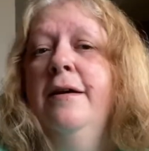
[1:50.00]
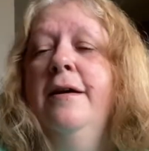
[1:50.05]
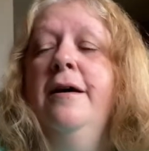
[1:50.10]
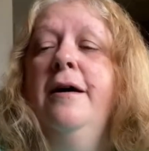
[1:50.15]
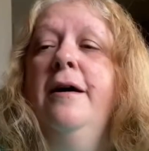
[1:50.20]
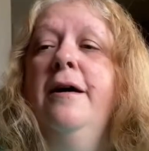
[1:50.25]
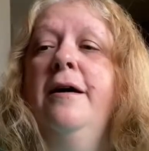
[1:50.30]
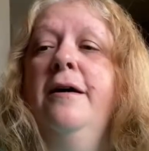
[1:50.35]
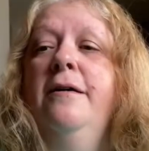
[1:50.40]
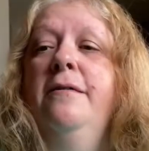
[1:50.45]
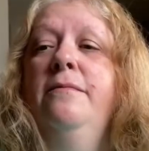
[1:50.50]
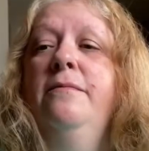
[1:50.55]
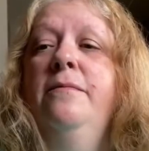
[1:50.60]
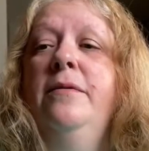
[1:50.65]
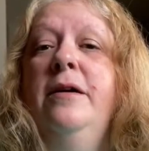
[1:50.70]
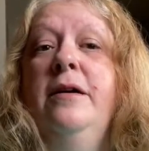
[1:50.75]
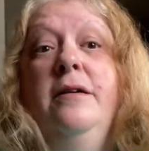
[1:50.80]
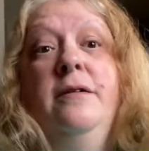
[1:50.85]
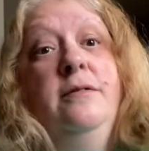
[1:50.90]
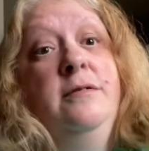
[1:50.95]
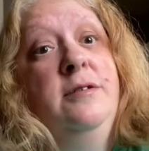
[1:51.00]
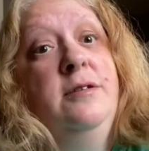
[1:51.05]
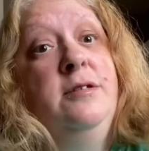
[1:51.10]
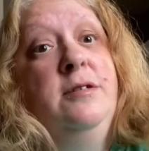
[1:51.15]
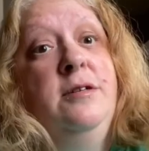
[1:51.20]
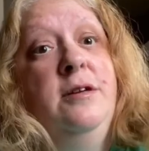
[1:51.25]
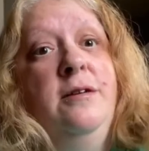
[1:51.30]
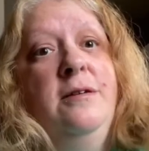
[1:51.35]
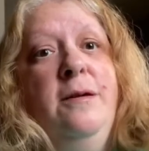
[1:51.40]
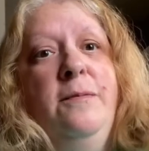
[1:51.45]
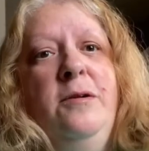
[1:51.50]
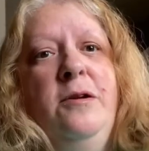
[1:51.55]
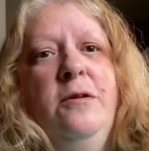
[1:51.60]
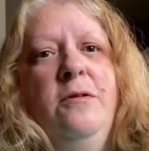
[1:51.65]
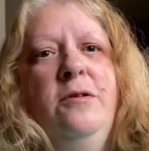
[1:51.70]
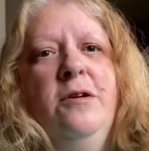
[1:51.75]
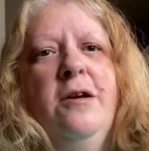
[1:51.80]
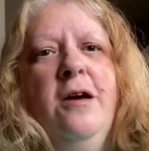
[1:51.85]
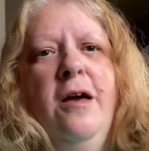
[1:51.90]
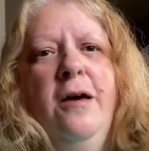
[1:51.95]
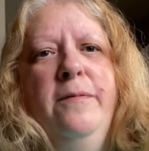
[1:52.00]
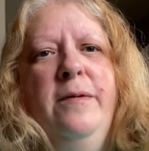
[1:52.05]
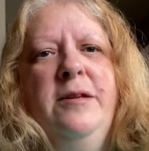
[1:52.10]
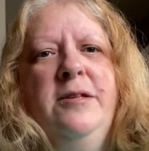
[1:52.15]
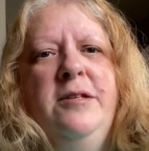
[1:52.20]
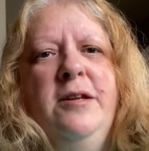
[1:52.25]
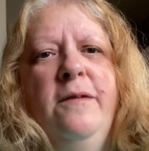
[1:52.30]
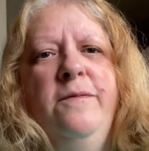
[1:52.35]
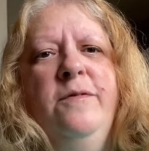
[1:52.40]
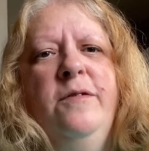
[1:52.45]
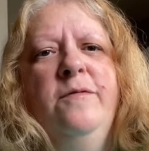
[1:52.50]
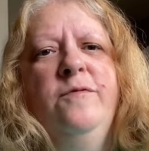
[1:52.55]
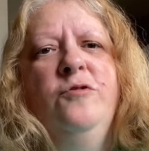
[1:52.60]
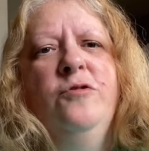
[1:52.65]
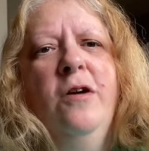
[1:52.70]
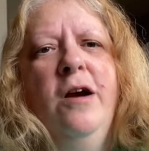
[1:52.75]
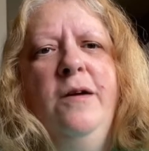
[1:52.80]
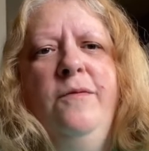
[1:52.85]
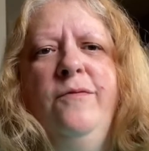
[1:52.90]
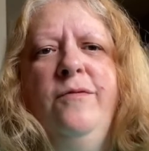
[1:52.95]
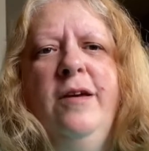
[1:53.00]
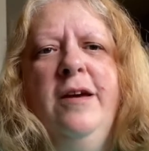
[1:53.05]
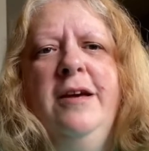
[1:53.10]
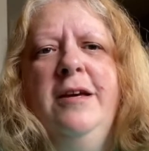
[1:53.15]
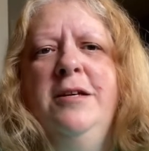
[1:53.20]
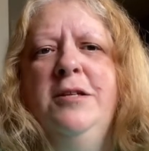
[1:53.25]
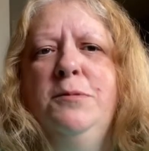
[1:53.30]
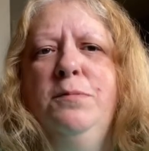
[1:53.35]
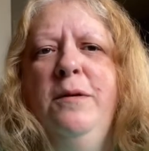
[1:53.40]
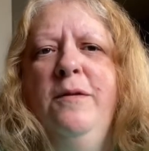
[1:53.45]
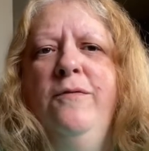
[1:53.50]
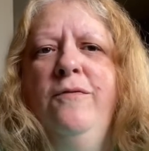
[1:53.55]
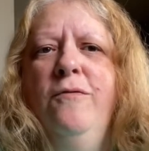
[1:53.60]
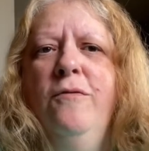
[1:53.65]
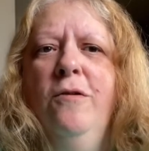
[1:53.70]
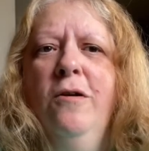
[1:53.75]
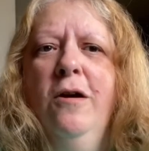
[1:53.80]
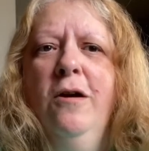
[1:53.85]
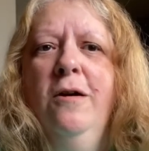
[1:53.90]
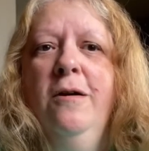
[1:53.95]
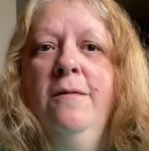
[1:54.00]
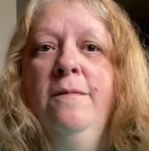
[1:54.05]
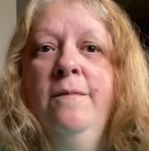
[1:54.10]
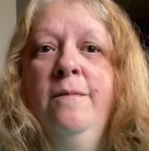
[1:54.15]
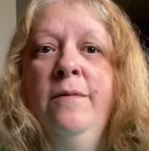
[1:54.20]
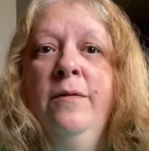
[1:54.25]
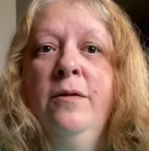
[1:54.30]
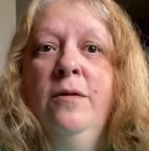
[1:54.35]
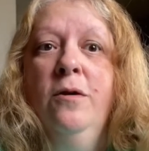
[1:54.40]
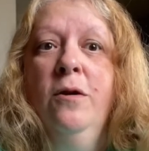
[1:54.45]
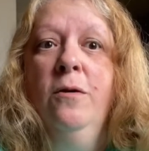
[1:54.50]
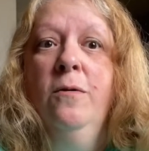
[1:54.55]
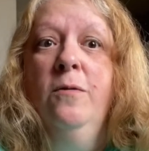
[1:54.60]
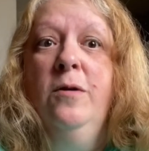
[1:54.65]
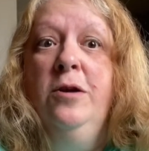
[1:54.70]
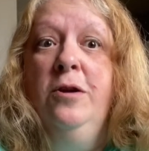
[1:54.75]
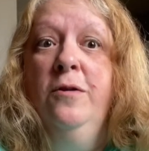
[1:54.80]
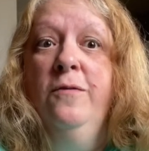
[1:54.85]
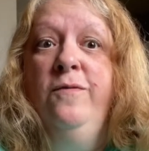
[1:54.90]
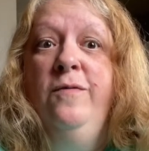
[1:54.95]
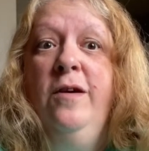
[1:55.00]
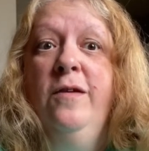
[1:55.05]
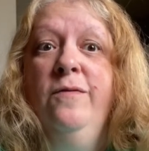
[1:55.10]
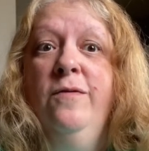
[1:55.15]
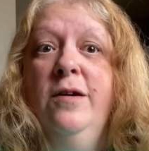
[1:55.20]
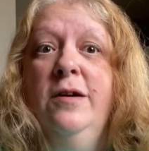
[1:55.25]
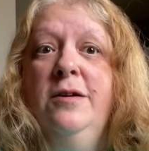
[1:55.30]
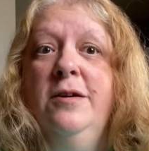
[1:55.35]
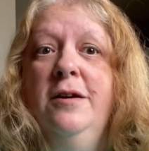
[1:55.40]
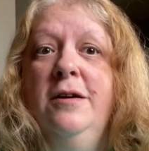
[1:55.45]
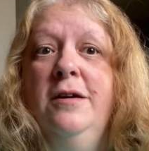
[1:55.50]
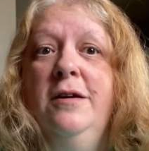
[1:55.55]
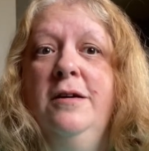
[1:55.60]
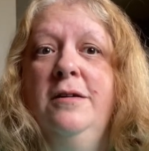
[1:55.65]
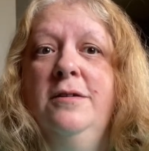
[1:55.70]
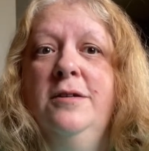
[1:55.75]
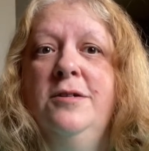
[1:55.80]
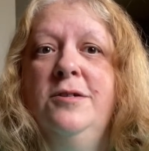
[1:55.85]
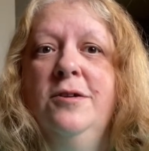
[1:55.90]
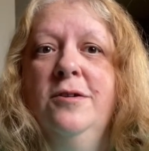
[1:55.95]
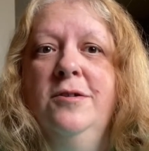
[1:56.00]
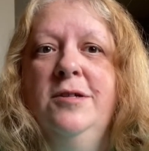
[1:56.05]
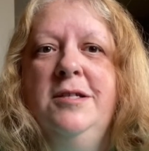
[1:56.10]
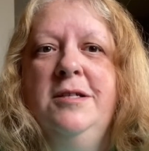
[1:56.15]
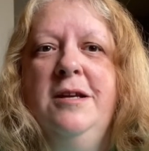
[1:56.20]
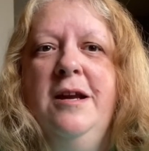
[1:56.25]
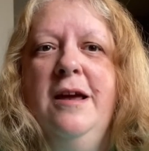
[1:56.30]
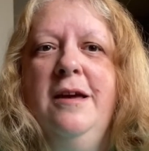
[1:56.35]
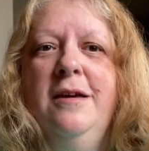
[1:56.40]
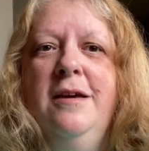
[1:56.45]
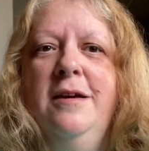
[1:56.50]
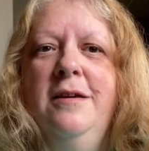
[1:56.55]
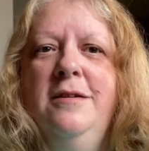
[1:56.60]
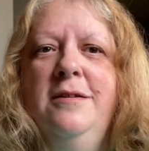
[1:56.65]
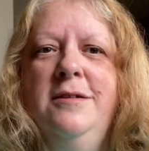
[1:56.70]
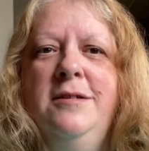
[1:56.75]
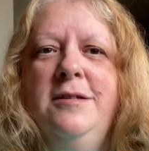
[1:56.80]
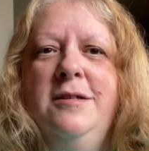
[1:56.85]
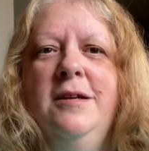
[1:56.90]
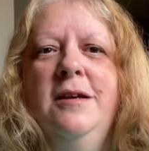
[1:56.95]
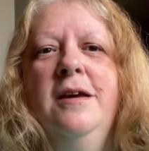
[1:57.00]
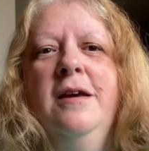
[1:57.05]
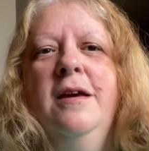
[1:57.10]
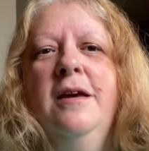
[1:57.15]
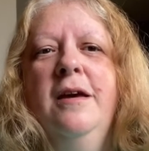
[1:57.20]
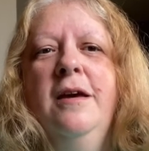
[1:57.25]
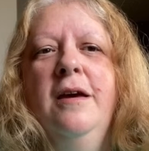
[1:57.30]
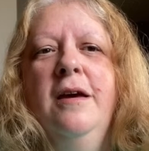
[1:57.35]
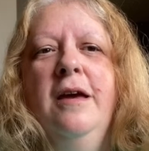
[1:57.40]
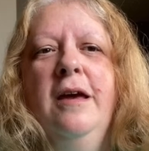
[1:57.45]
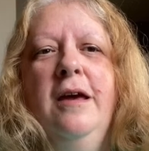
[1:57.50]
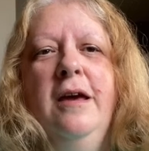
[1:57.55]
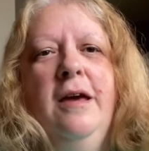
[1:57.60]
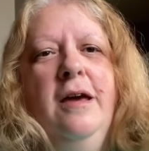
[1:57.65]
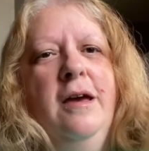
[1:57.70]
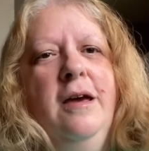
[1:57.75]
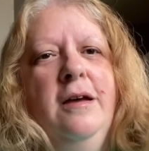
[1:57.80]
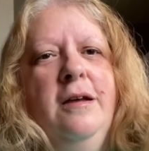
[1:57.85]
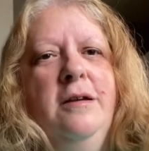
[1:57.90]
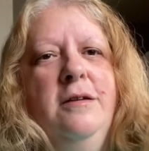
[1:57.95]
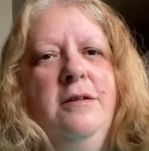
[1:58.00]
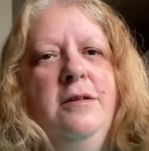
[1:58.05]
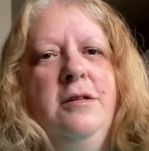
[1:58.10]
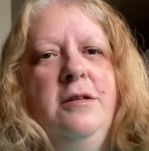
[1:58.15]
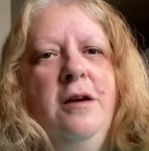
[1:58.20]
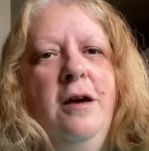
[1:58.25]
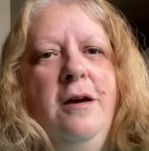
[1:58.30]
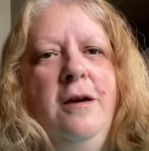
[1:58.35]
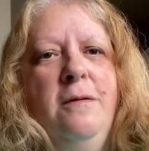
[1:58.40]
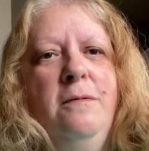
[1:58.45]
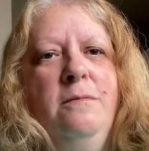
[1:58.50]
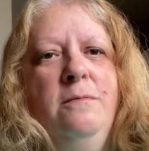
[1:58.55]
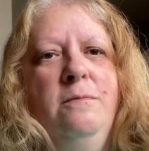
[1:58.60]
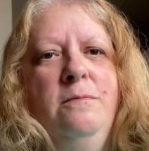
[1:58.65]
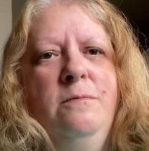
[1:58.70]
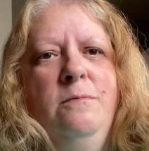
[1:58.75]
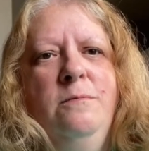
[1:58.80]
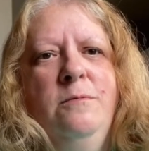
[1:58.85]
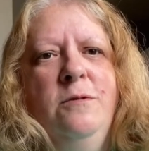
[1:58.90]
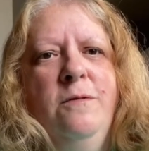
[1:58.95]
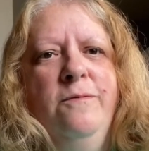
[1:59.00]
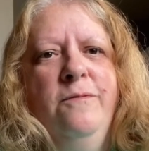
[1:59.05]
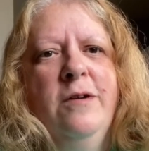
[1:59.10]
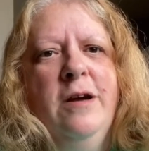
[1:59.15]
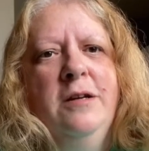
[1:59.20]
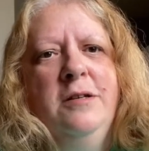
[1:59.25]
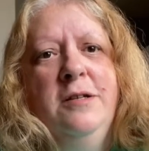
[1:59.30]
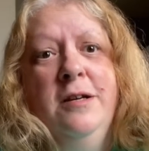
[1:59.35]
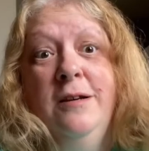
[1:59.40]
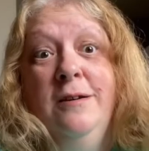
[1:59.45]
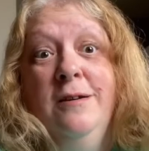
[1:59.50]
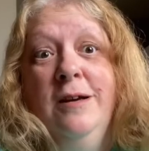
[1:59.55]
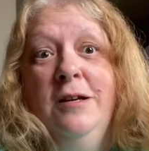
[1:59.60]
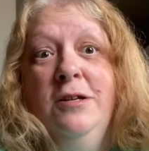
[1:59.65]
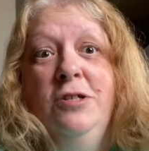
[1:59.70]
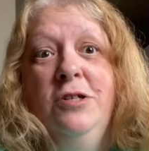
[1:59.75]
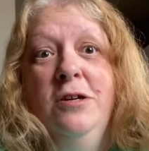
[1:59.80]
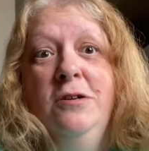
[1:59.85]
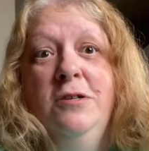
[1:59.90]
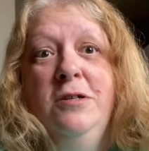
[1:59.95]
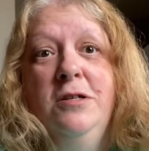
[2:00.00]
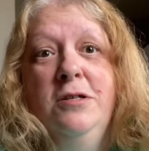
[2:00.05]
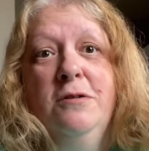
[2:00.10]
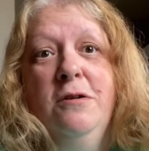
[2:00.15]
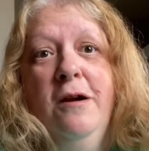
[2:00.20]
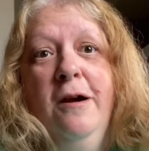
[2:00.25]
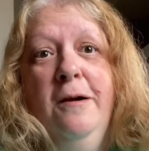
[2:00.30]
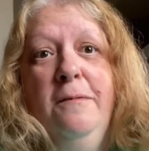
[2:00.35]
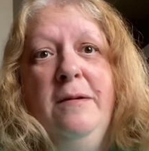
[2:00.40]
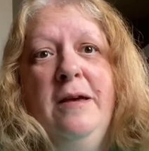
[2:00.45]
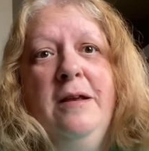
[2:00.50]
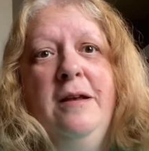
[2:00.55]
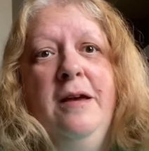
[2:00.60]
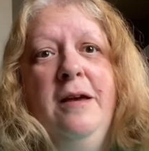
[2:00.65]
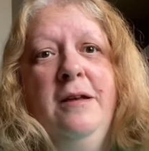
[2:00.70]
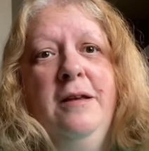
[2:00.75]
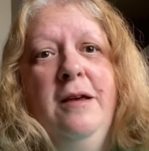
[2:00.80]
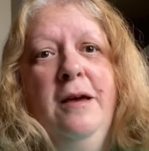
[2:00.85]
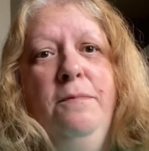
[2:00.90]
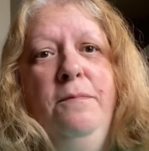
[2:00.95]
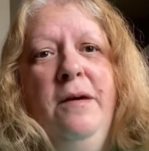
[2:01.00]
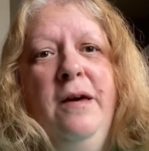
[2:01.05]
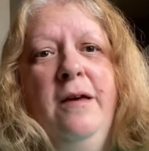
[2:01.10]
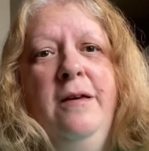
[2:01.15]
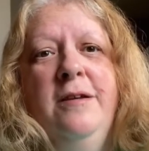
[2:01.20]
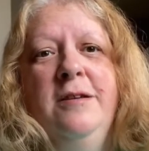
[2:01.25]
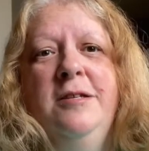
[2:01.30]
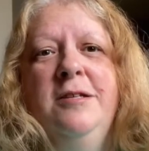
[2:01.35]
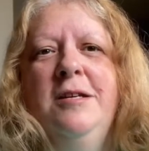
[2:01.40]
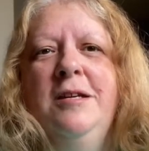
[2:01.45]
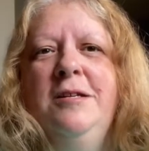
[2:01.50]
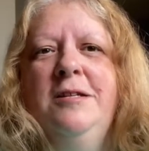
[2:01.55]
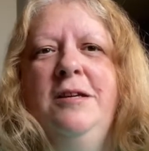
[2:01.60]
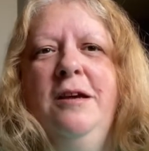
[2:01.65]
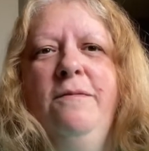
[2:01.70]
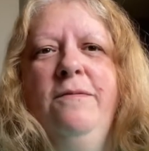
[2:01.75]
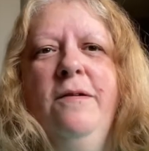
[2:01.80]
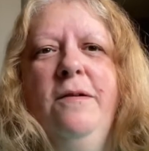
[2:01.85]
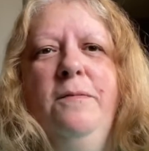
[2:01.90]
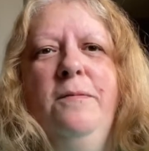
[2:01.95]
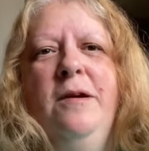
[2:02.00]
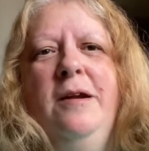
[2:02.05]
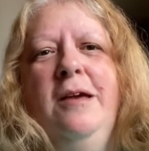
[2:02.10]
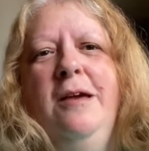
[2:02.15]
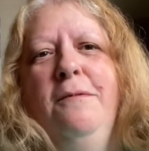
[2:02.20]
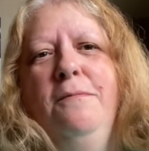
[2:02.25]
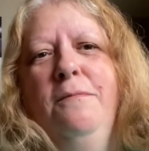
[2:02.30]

but let me know in the comments if you've tried flakies before or what your favorite dessert snack is. And don't forget to like, share, subscribe, and hit that bell, and stay safe, everybody.